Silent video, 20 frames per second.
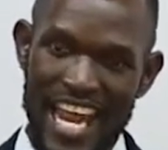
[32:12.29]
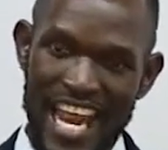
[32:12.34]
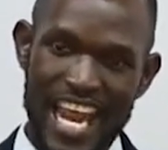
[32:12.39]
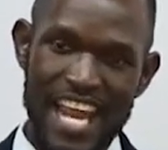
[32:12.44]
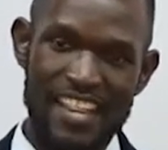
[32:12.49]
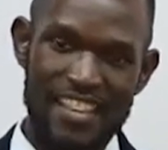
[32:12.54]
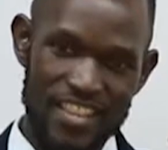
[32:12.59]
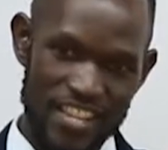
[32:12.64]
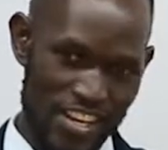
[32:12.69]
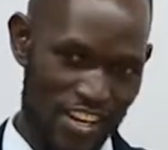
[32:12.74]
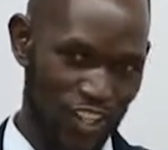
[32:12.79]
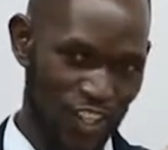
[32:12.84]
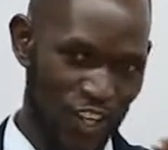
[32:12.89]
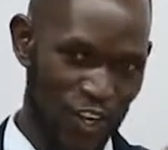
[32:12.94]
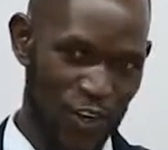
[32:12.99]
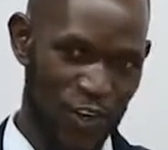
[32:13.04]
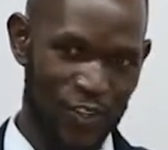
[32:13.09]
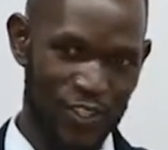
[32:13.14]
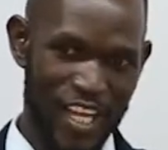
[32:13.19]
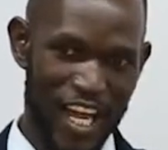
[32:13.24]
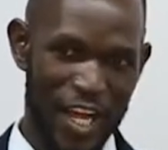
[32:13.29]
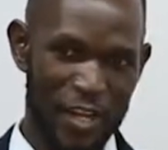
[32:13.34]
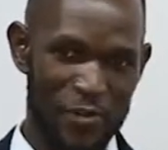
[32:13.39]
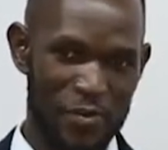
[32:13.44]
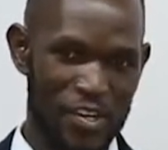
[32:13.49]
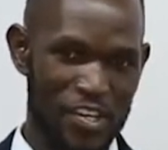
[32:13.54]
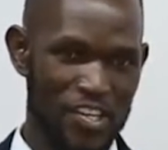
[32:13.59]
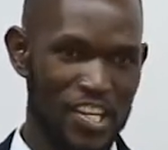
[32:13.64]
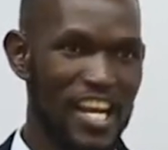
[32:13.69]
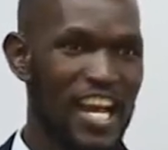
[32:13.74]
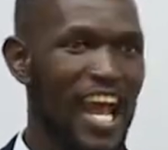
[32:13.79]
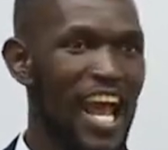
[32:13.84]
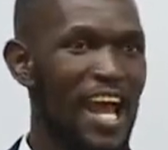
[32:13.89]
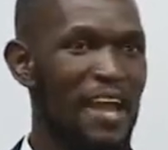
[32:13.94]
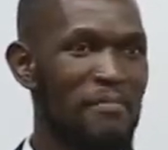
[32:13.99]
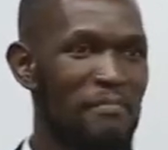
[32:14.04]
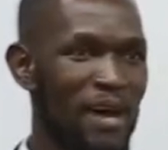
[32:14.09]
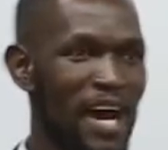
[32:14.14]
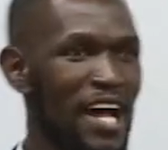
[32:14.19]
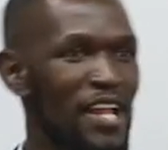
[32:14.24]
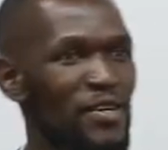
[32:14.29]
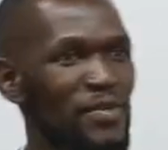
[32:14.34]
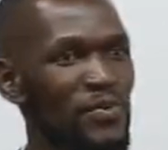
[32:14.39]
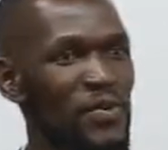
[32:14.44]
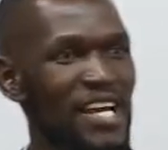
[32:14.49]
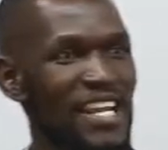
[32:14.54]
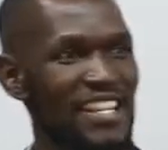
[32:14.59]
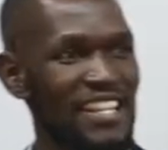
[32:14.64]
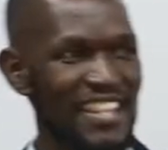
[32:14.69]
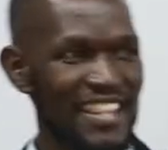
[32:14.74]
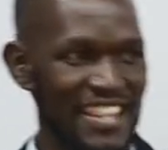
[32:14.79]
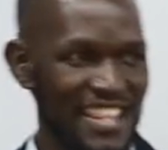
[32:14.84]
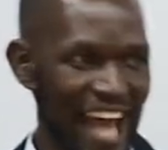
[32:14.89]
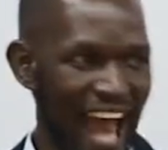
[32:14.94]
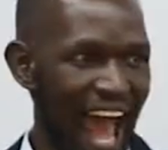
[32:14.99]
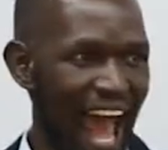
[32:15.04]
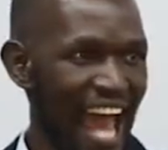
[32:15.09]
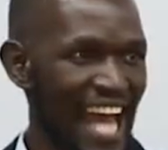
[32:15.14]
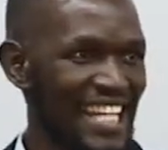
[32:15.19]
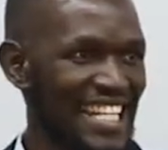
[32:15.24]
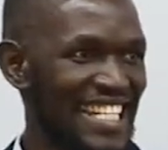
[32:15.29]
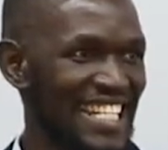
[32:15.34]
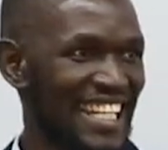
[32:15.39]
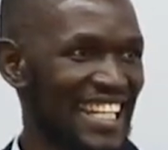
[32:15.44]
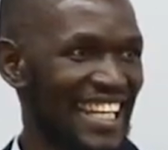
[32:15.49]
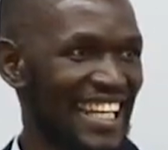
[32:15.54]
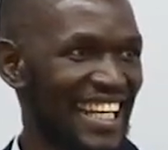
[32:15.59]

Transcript: in their local language. And by the way, that,